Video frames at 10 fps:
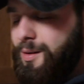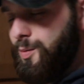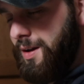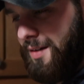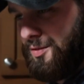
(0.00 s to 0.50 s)
and
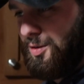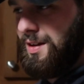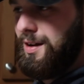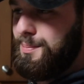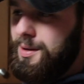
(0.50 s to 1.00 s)
we have to
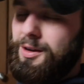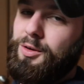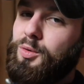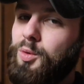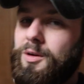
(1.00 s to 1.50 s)
get up and go
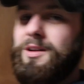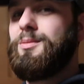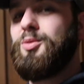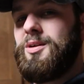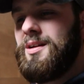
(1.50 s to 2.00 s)
to work in the
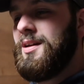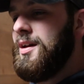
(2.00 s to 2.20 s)
morning.